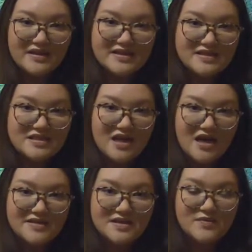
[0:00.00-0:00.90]
list,
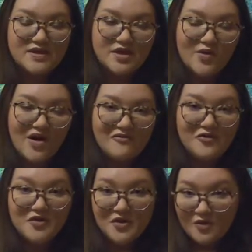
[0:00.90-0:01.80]
something to go off
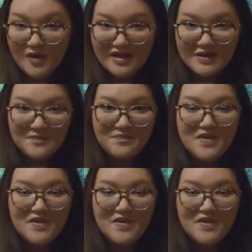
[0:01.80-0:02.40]
for your wedding.